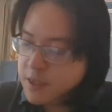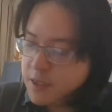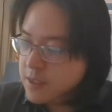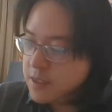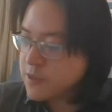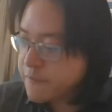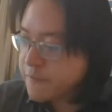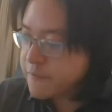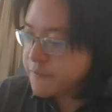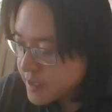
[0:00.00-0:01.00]
So
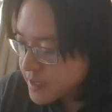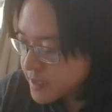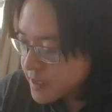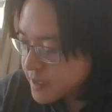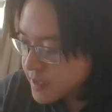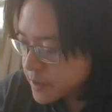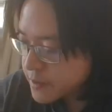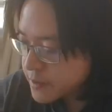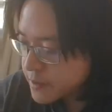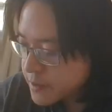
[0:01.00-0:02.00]
firstly, we
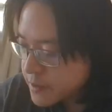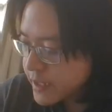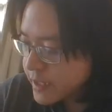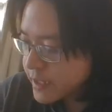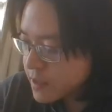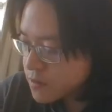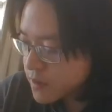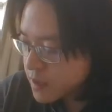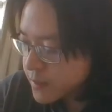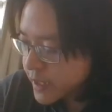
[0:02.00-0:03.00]
recall that in
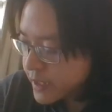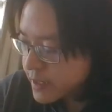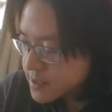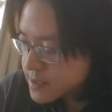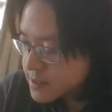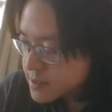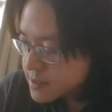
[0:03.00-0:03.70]
Newtonian mechanics,